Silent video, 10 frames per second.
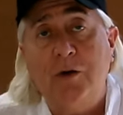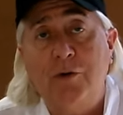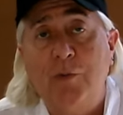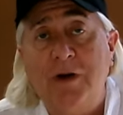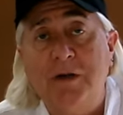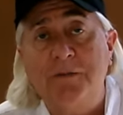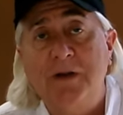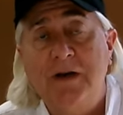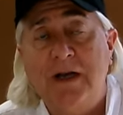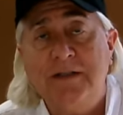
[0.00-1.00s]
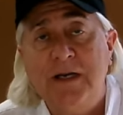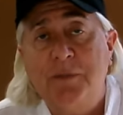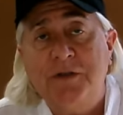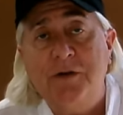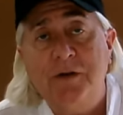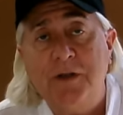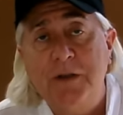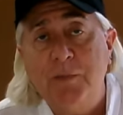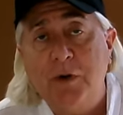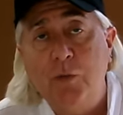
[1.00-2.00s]
Hello and welcome to the next episode of
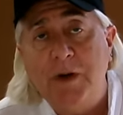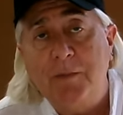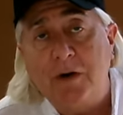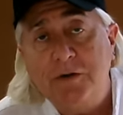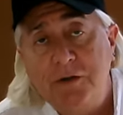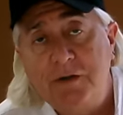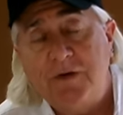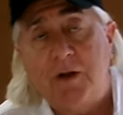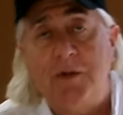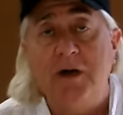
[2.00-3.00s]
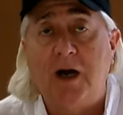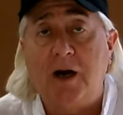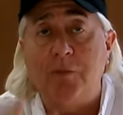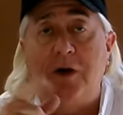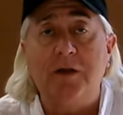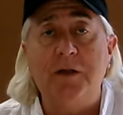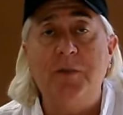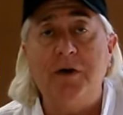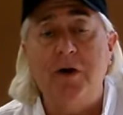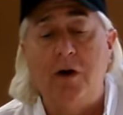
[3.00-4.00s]
Klingberg Wing Mark II Development. I'm Raul
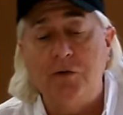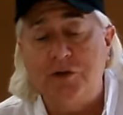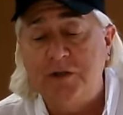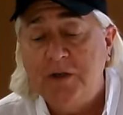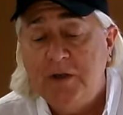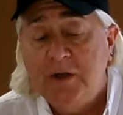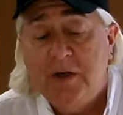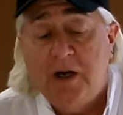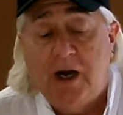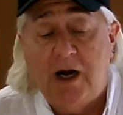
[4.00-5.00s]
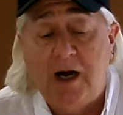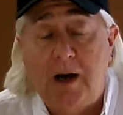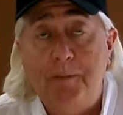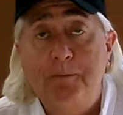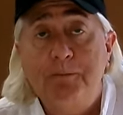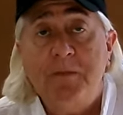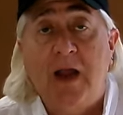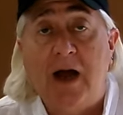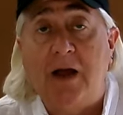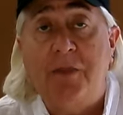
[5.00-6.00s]
Klingberg, your host.
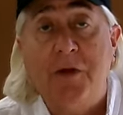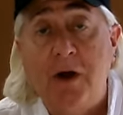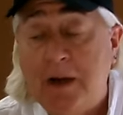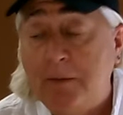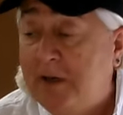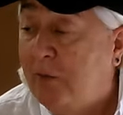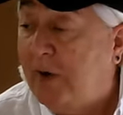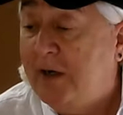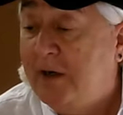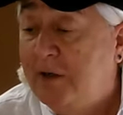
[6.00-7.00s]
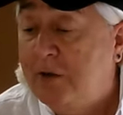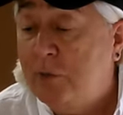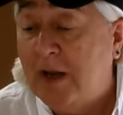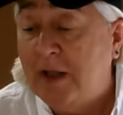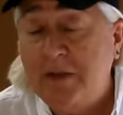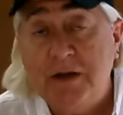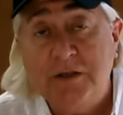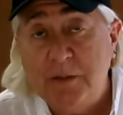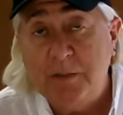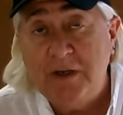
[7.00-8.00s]
I'm getting ready to do what I think is
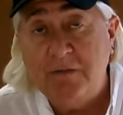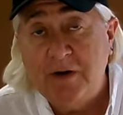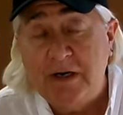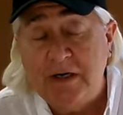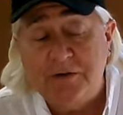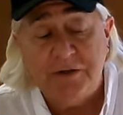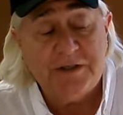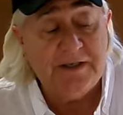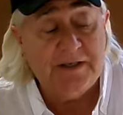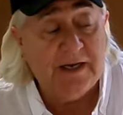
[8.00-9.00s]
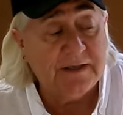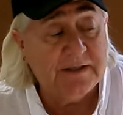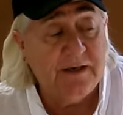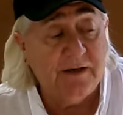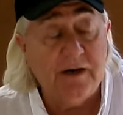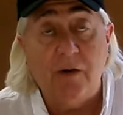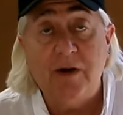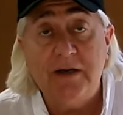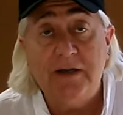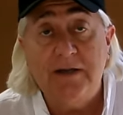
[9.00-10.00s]
going to be a very interesting test here, and I
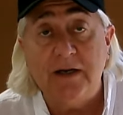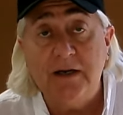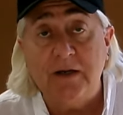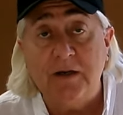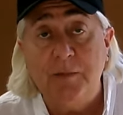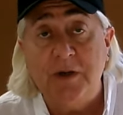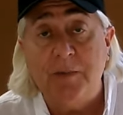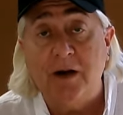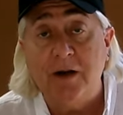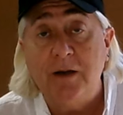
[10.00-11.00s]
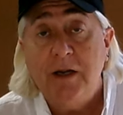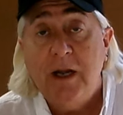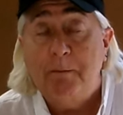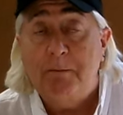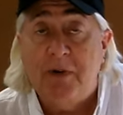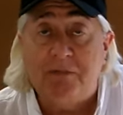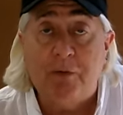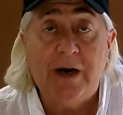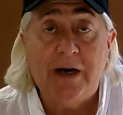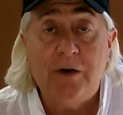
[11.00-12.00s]
want to tell you a little bit about it
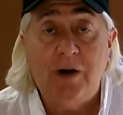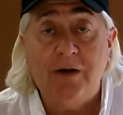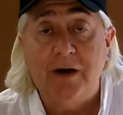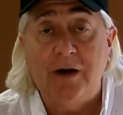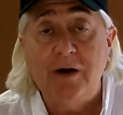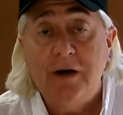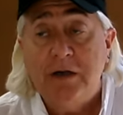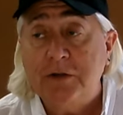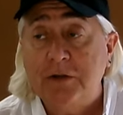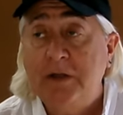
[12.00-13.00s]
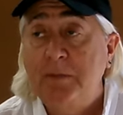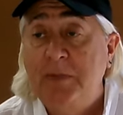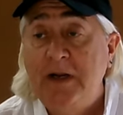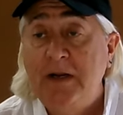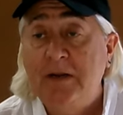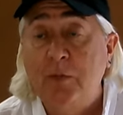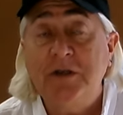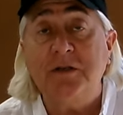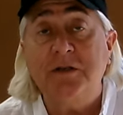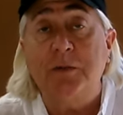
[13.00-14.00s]
before I go out there, so it can be, the
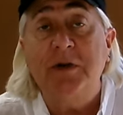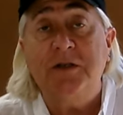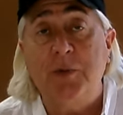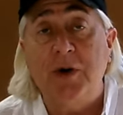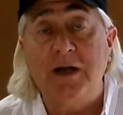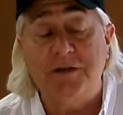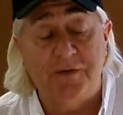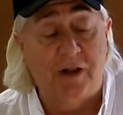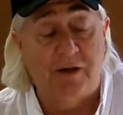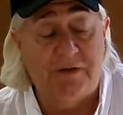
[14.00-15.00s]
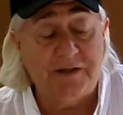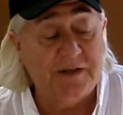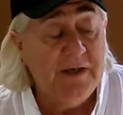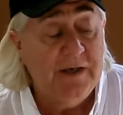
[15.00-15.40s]
results will be a surprise for all of us.